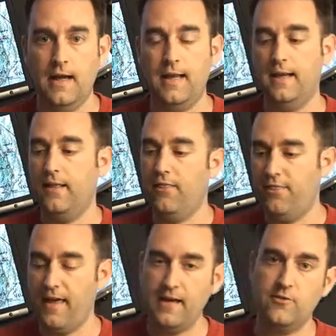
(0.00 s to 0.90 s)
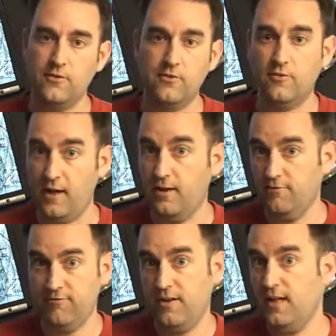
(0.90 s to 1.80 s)
And that is the state
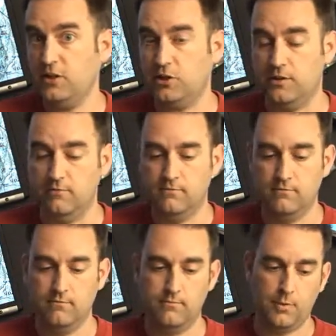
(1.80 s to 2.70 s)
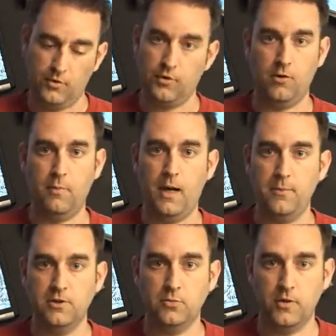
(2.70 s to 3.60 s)
of the nation. President
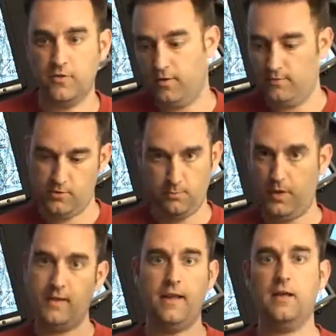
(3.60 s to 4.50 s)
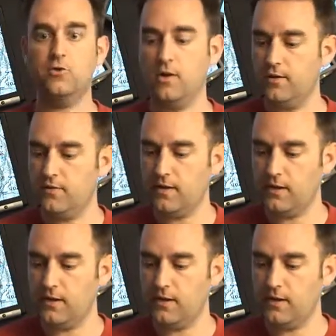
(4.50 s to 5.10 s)
Obama just wants to spend like a drunken